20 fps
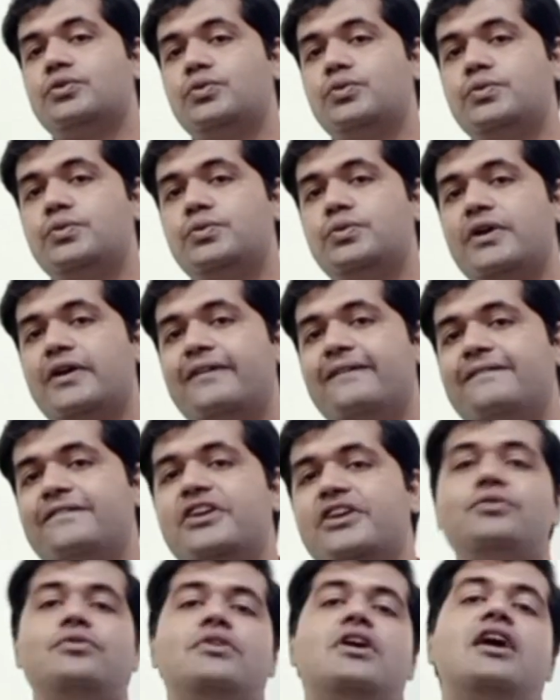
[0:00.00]

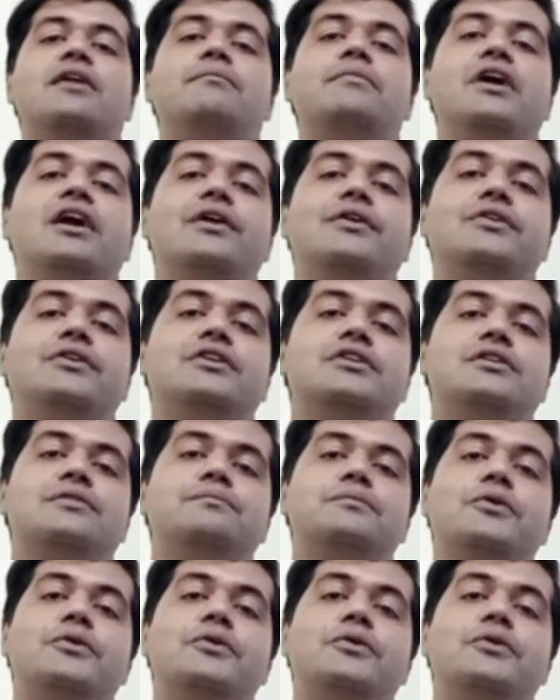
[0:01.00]
view about